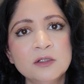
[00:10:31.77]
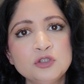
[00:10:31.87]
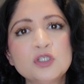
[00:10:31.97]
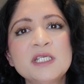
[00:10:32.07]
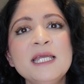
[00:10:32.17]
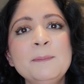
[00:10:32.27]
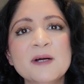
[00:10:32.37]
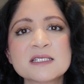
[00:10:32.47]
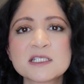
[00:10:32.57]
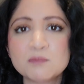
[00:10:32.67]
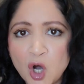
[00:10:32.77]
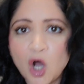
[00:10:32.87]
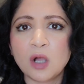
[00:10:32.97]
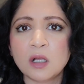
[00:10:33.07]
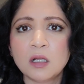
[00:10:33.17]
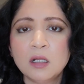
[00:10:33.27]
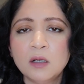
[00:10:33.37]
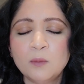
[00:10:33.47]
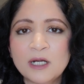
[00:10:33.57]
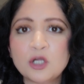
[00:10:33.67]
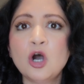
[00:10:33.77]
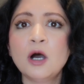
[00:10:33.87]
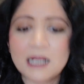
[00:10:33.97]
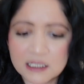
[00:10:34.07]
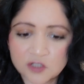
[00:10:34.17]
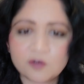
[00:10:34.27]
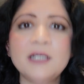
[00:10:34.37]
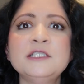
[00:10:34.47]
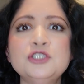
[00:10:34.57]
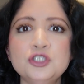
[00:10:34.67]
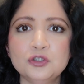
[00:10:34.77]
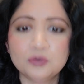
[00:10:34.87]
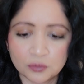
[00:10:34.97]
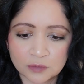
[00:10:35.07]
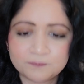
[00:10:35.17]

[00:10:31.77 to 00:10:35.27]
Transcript: to keep us small when God has created you